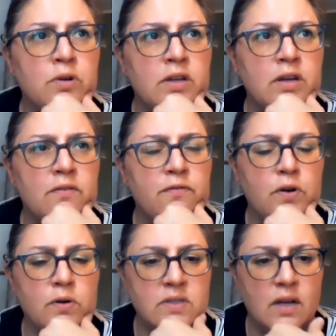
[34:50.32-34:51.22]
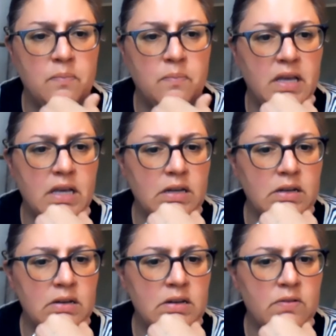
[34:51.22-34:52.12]
were the folks on
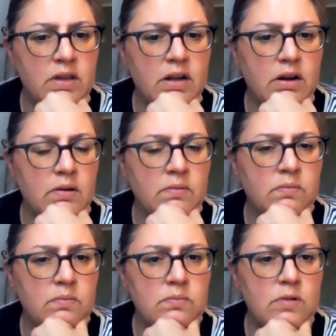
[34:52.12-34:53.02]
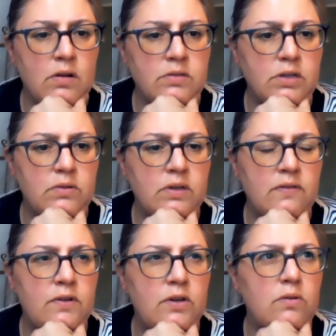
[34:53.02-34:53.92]
Beacon near there also
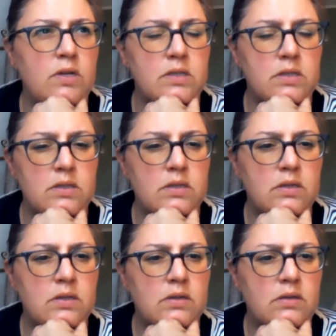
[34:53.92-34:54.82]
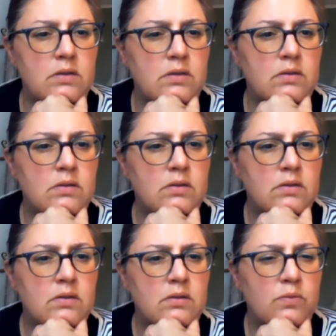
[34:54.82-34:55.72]
given notice?
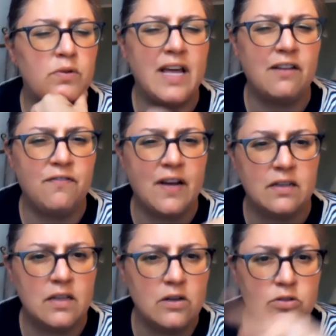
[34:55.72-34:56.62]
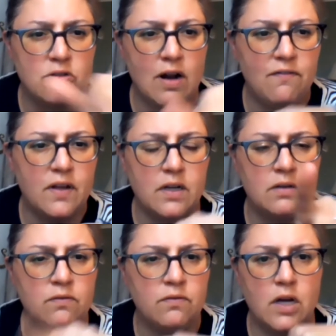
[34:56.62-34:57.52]
Will that affect their
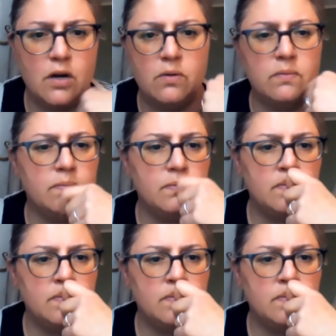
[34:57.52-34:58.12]
traffic flow?